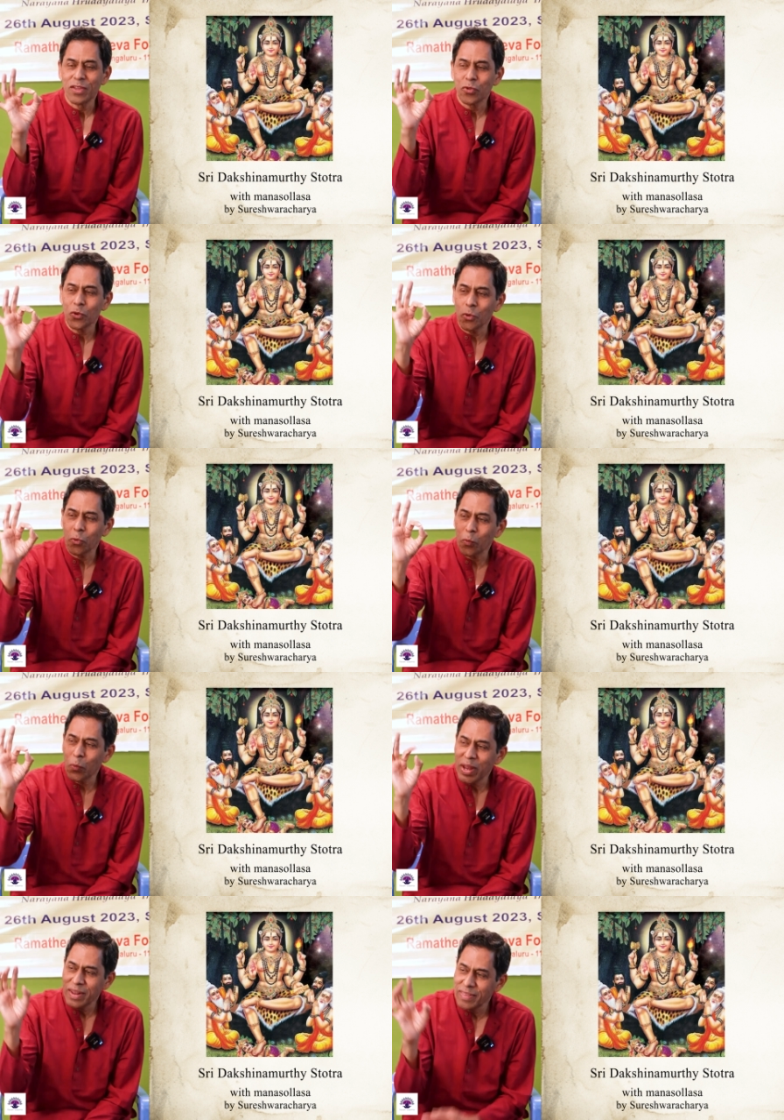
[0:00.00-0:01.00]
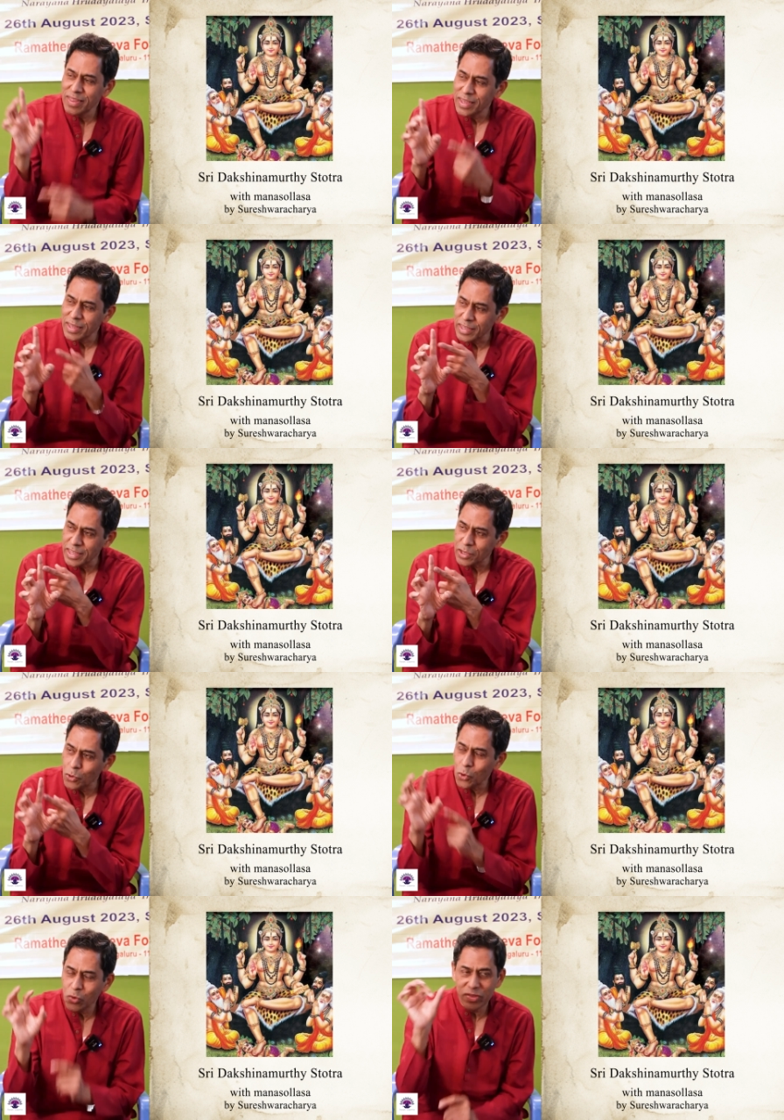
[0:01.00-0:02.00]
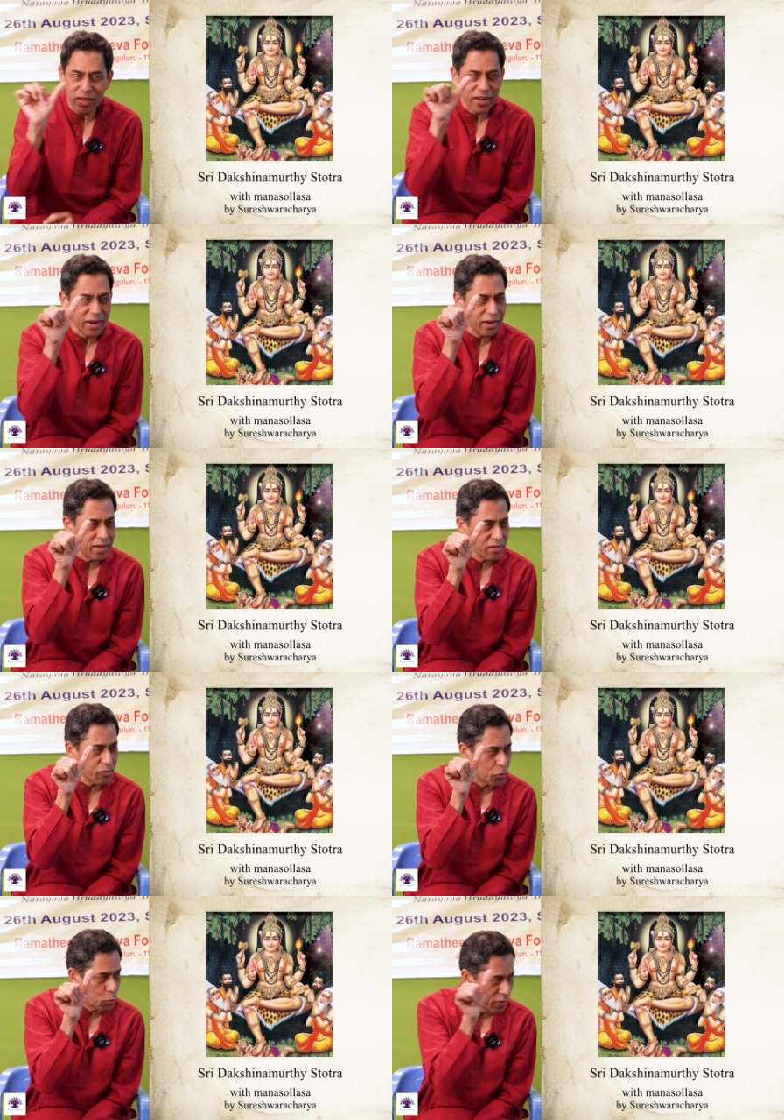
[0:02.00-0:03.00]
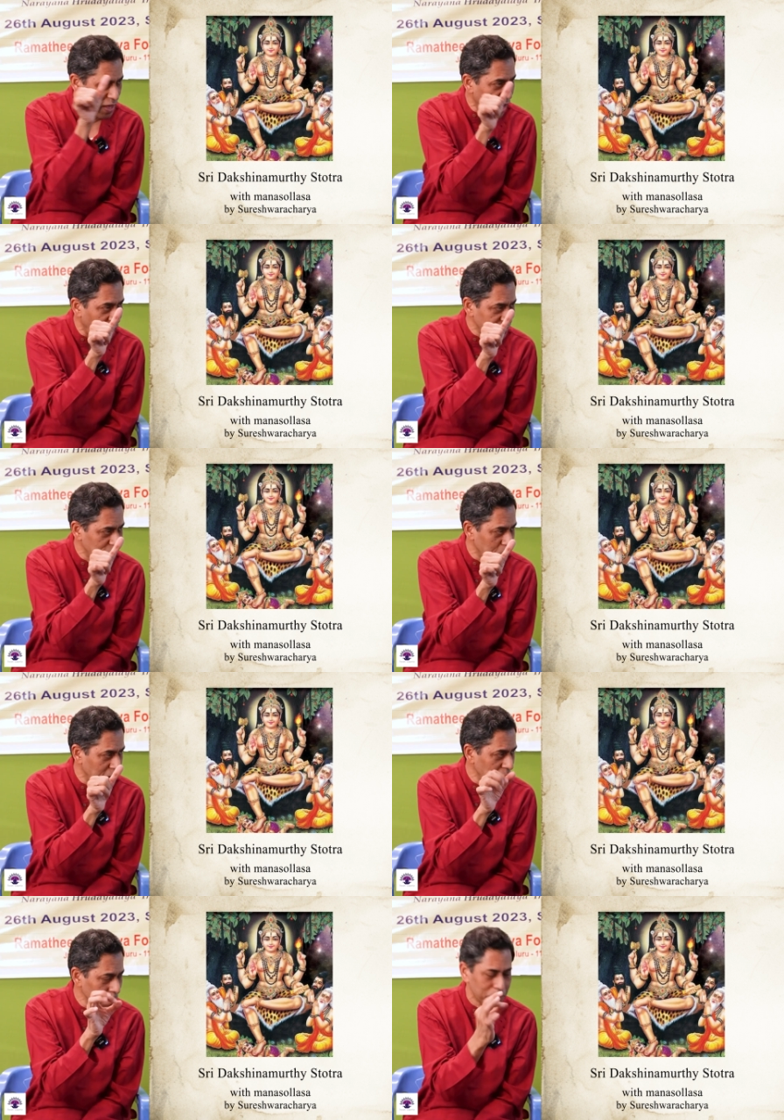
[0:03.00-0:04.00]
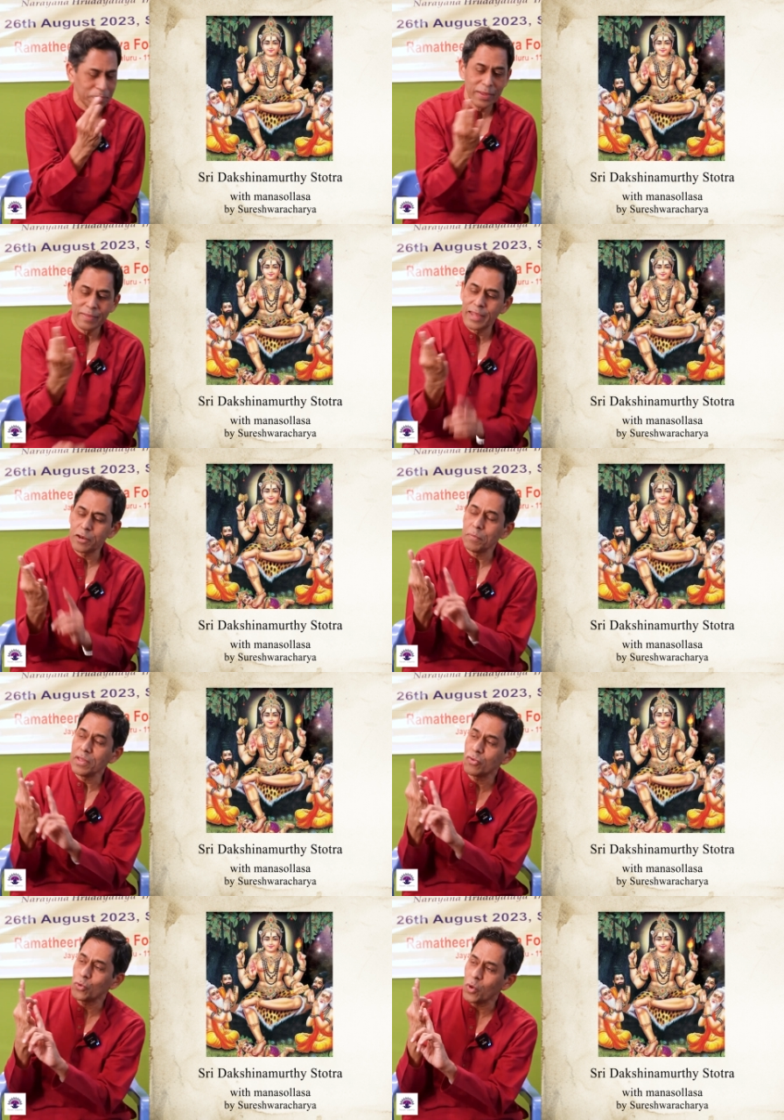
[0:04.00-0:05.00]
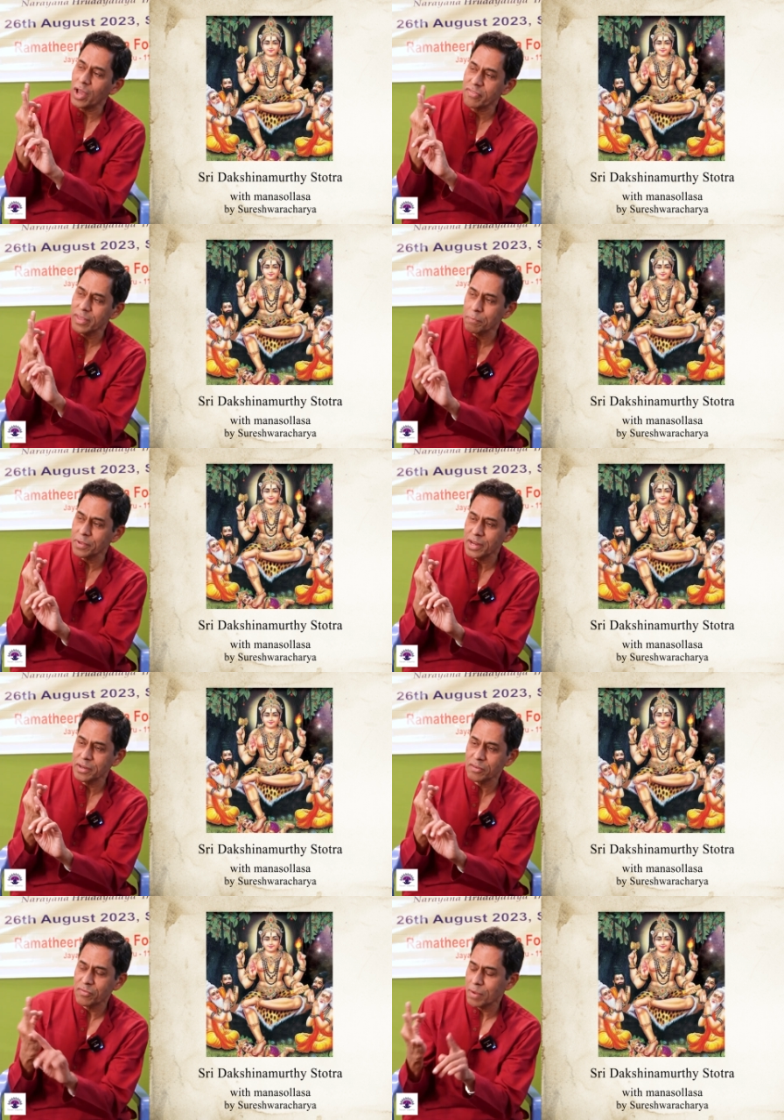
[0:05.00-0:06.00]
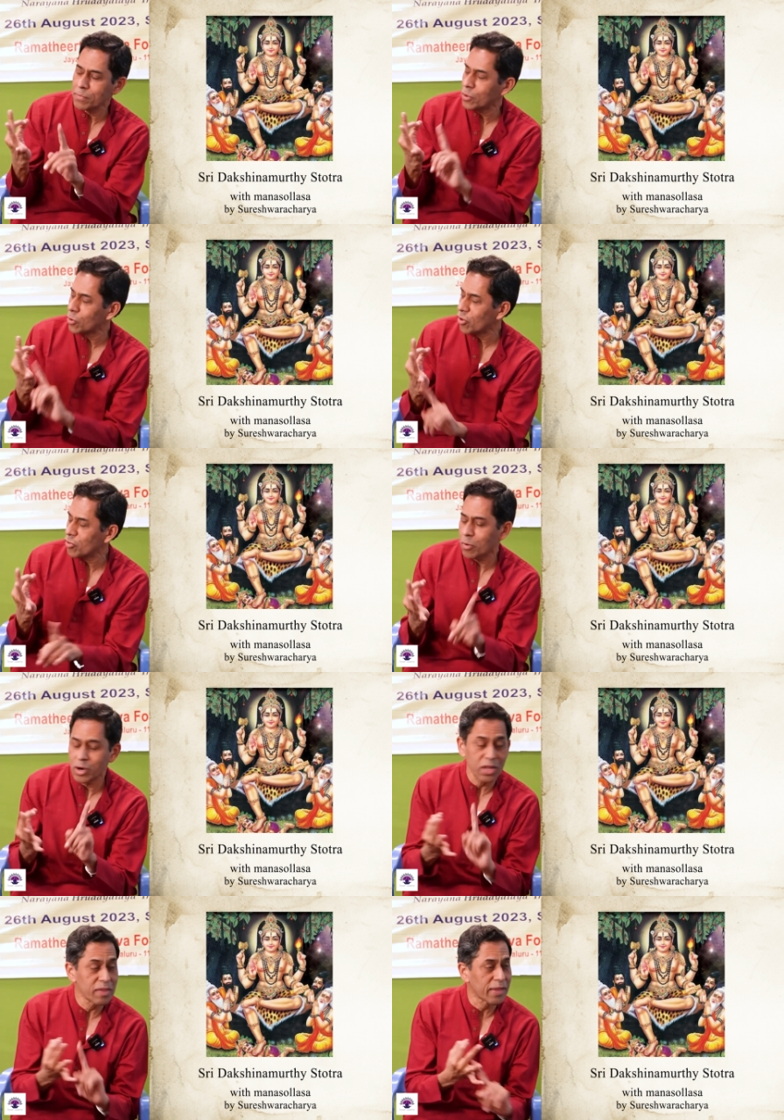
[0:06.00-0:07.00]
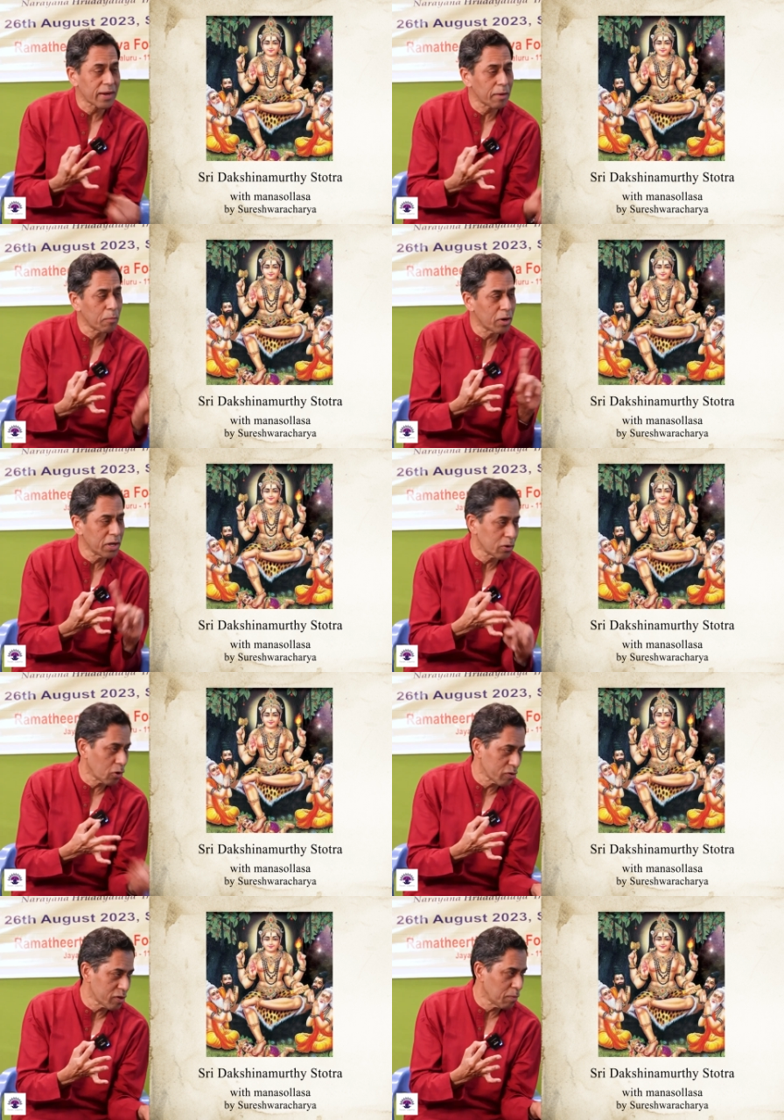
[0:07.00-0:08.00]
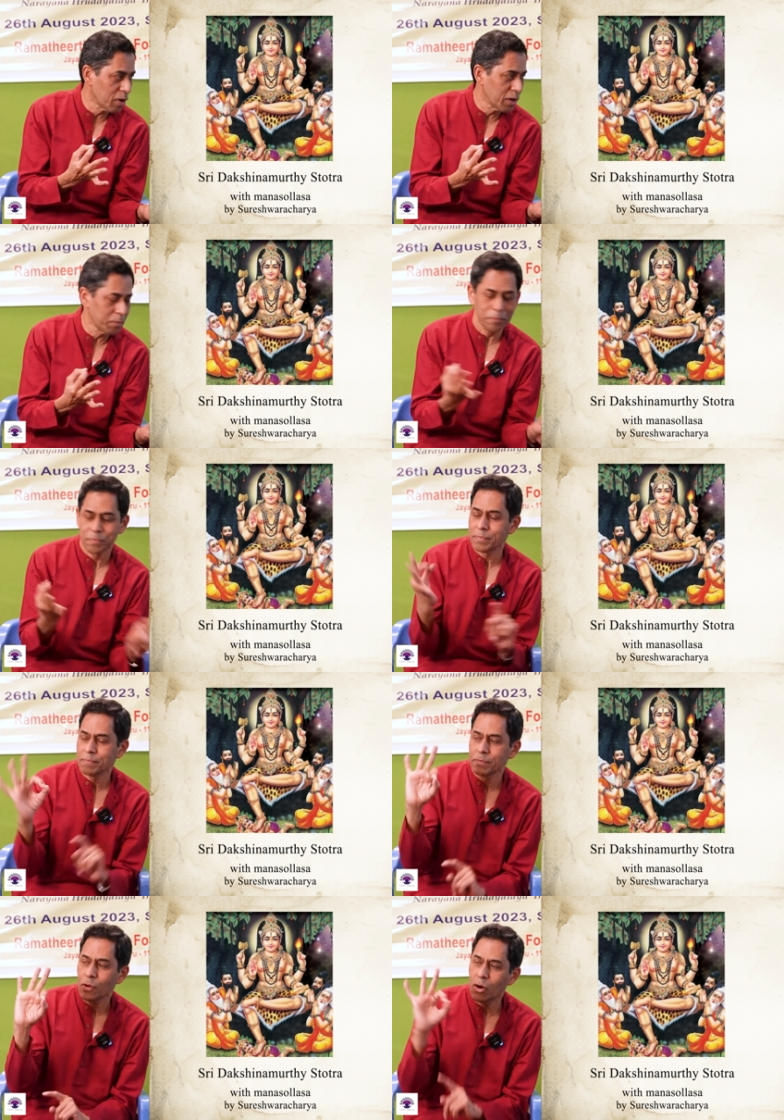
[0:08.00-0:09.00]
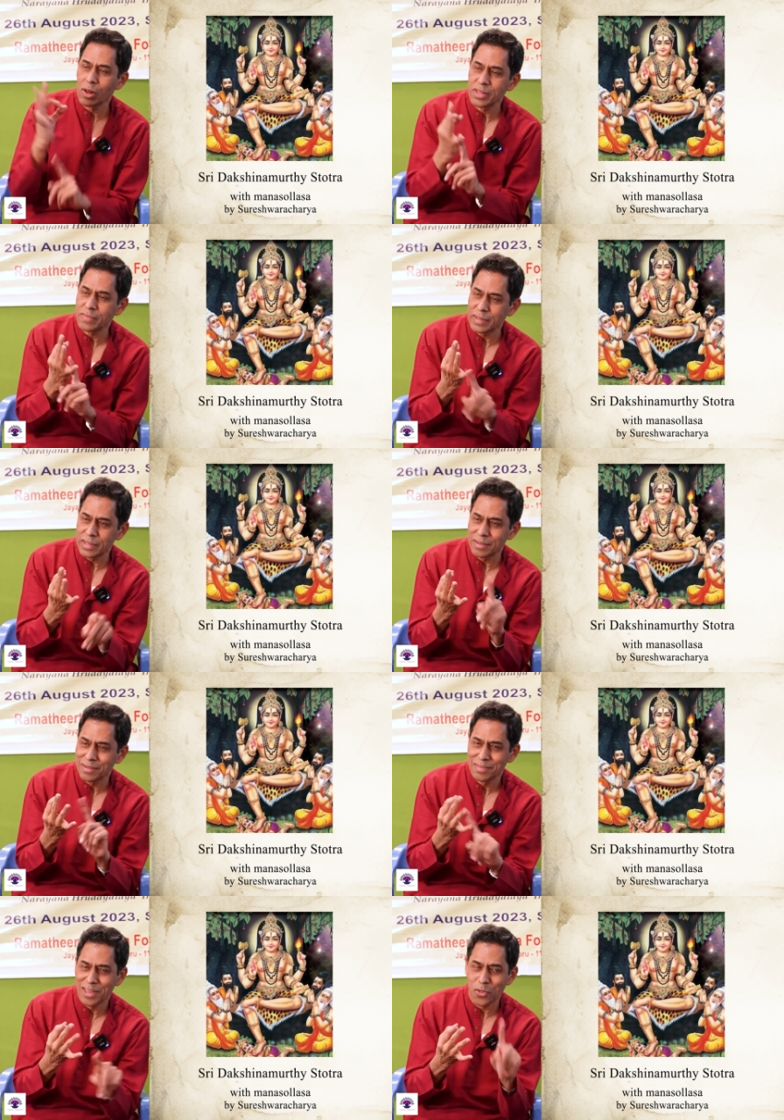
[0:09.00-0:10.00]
So when the ego surrenders to the Atma, that means you have separated from the gross body, subtle body, causal body, all the three.